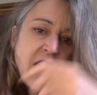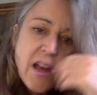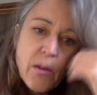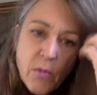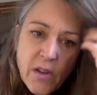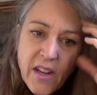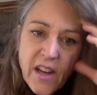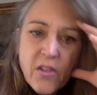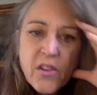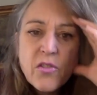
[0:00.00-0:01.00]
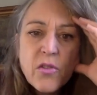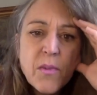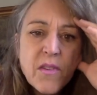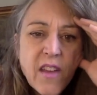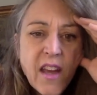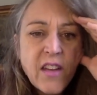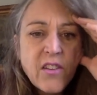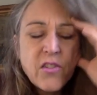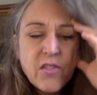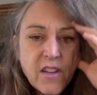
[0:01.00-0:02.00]
And what Harry Truman's
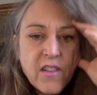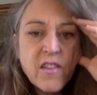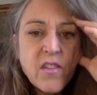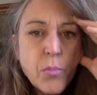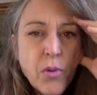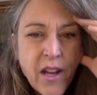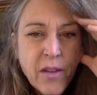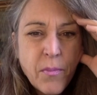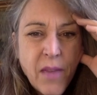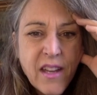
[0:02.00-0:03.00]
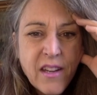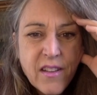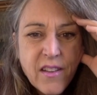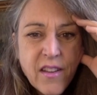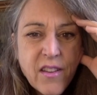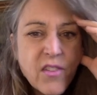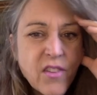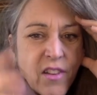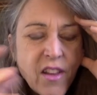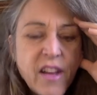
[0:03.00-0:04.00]
attitude is, is pragmatic. And there's
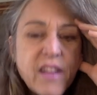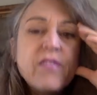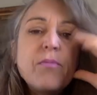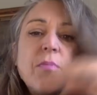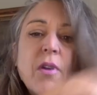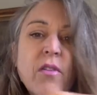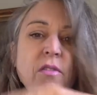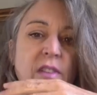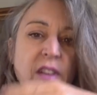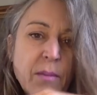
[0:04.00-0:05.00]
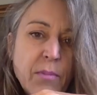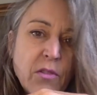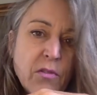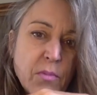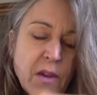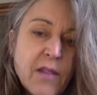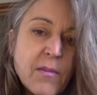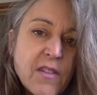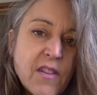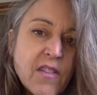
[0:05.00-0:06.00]
a lot of overlap between
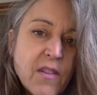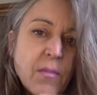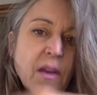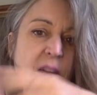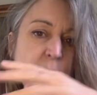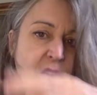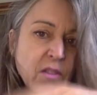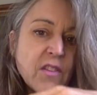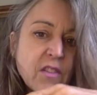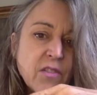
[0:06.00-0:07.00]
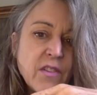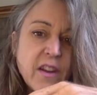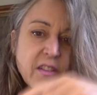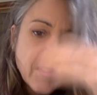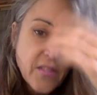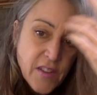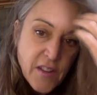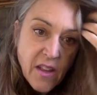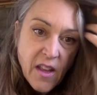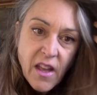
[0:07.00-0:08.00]
pragmatism and Pirsig's philosophy.